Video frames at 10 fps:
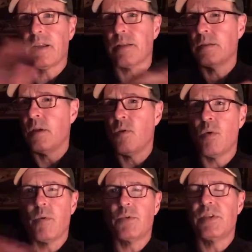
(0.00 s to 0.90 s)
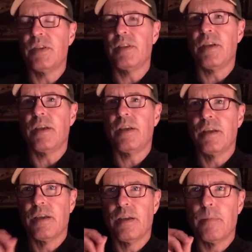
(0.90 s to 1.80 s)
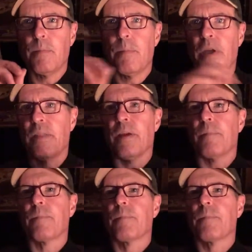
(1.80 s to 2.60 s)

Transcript: no OCD, nothing.